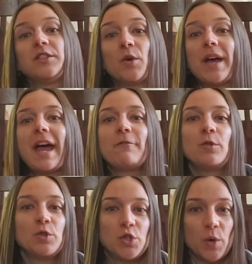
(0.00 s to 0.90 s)
So I have
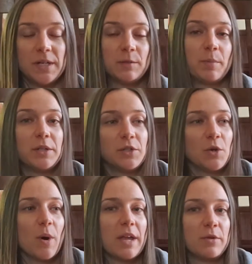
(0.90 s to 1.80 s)
no choice but to
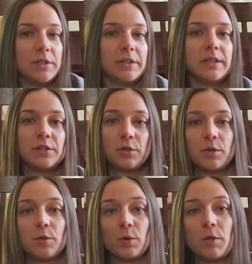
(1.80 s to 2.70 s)
go either to
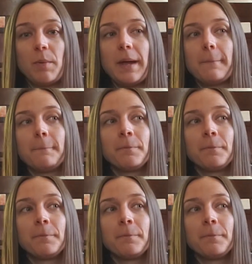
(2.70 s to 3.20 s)
Lisgard or North Bay.